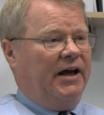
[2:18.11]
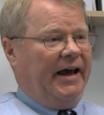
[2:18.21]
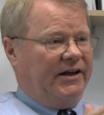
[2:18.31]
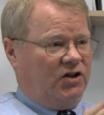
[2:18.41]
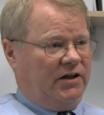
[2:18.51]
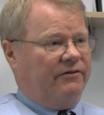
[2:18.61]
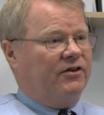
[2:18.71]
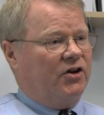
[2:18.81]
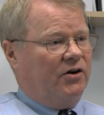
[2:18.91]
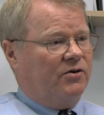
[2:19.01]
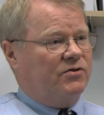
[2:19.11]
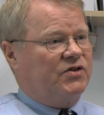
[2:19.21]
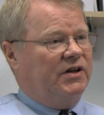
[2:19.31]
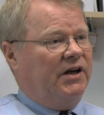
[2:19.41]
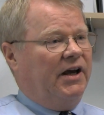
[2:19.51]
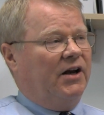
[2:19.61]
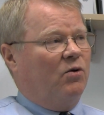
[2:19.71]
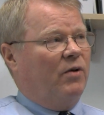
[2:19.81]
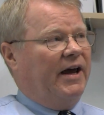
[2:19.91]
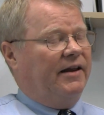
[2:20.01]
and deliver those in a
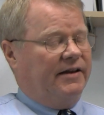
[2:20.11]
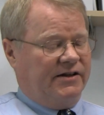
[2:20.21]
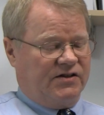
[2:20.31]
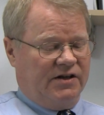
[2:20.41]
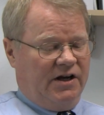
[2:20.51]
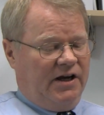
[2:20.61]
way that's